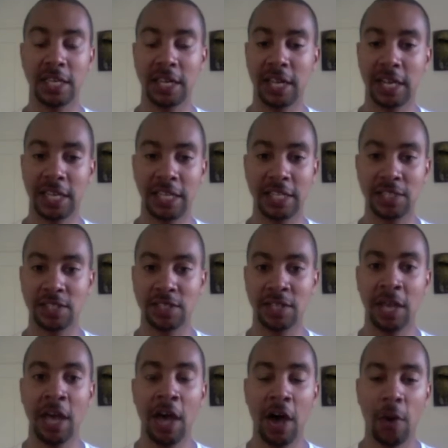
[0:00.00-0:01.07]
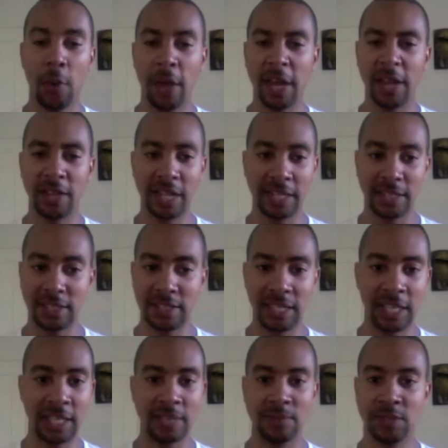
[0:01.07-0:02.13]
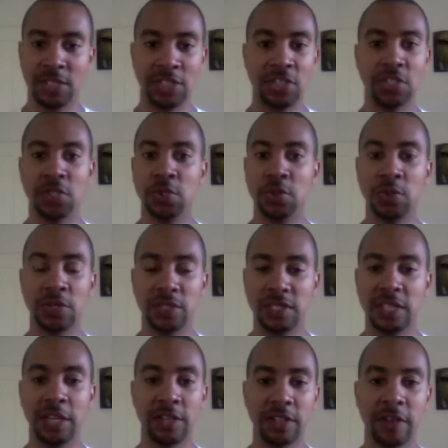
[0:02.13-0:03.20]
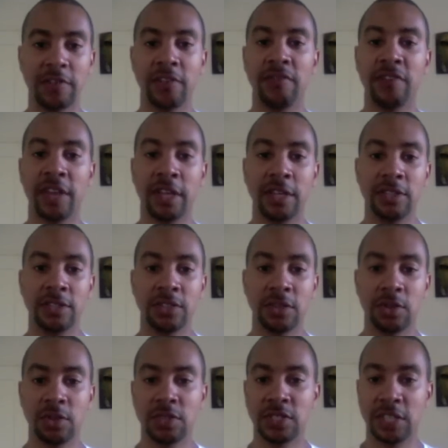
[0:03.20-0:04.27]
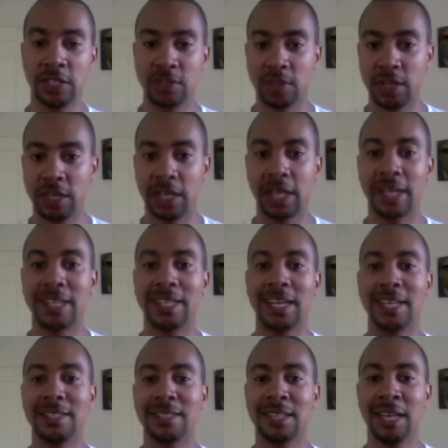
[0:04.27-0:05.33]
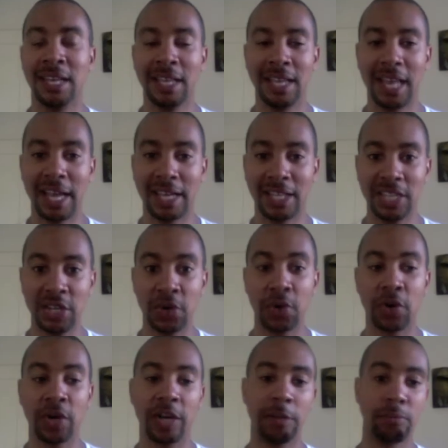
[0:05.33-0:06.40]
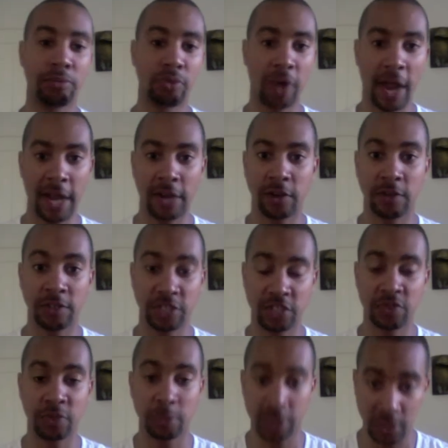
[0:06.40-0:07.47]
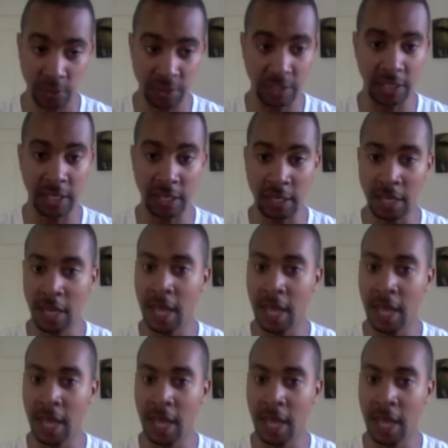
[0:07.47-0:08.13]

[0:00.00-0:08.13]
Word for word: It kind of eats away all like the dead tissue and cells off the face. So your skin's gonna look like a nice, lot clearer and brighter just from using it.